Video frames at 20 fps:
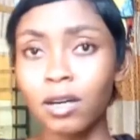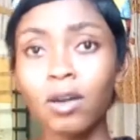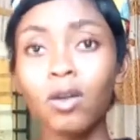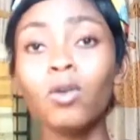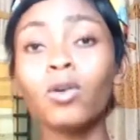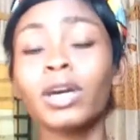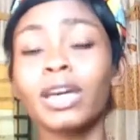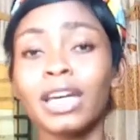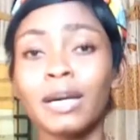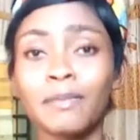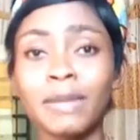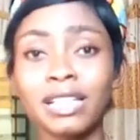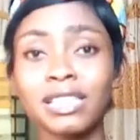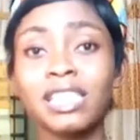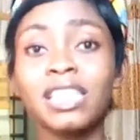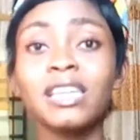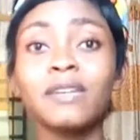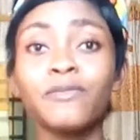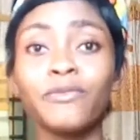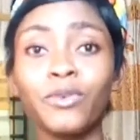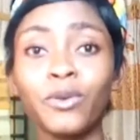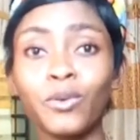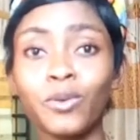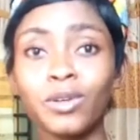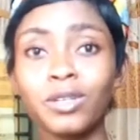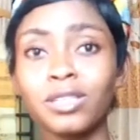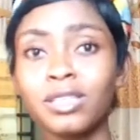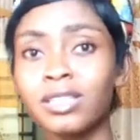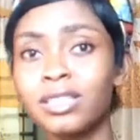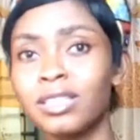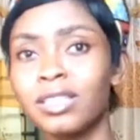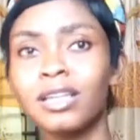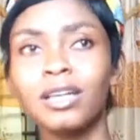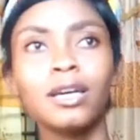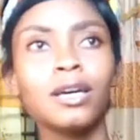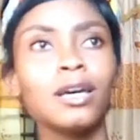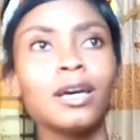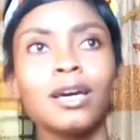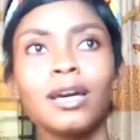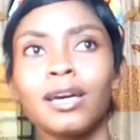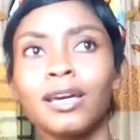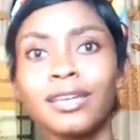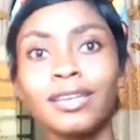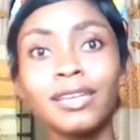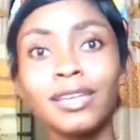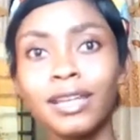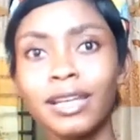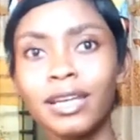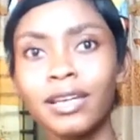okay, I'm asking him for what. He